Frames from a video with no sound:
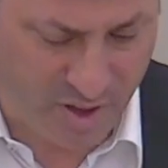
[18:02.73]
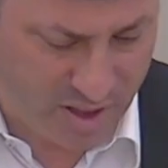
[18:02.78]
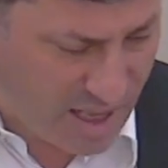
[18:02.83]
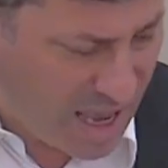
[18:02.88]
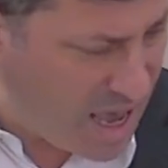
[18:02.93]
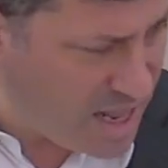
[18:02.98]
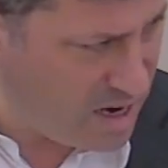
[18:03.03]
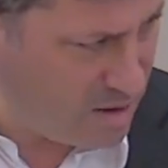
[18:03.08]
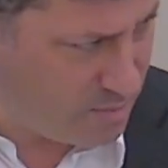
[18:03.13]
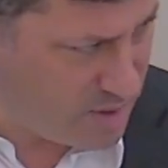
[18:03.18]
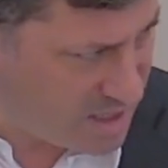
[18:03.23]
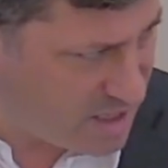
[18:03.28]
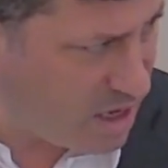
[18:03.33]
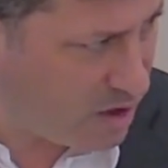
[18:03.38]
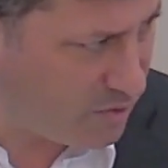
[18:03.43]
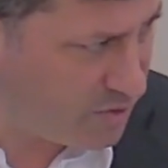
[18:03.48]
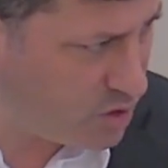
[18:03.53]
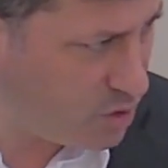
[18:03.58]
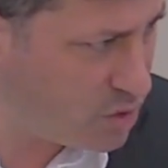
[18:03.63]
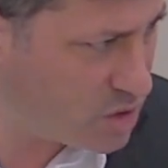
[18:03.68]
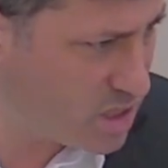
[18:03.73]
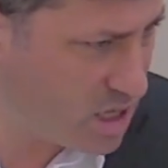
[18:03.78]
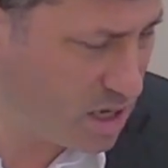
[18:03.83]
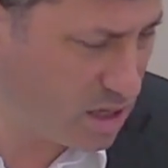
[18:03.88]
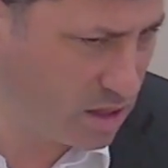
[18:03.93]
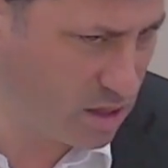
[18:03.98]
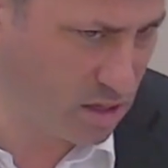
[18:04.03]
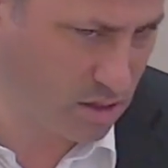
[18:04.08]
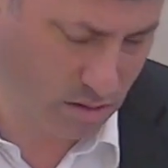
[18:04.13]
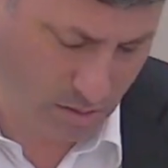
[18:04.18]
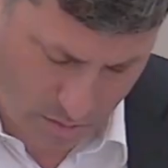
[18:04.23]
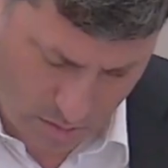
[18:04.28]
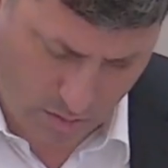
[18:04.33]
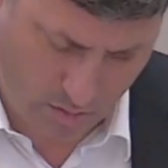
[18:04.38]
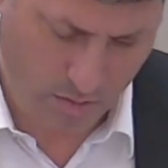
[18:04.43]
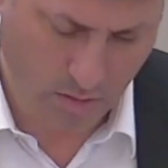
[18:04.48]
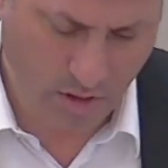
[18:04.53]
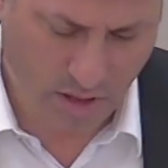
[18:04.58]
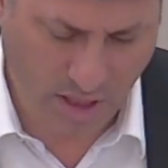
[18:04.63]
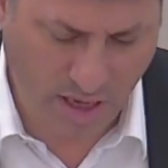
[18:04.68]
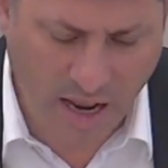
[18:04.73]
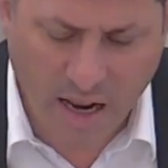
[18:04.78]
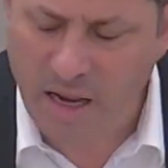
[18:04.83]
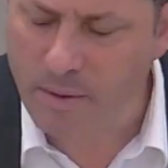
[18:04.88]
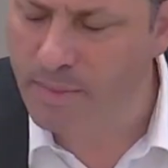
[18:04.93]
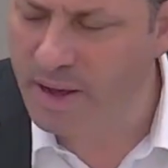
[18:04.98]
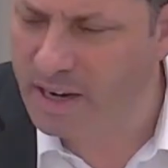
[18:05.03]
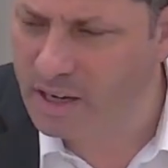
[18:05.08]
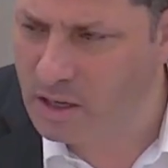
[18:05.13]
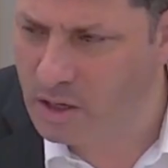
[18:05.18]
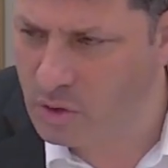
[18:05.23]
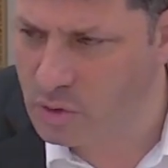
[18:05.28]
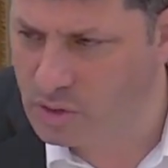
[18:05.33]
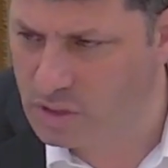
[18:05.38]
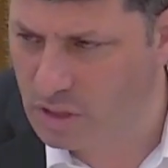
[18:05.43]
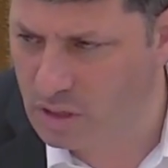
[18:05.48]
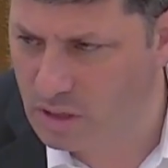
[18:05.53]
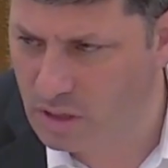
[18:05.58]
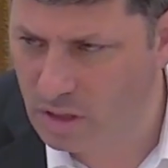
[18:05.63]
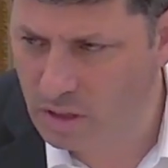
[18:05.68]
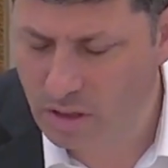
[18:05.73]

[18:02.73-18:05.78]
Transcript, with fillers: a Tana himself used it, then anybody could use it.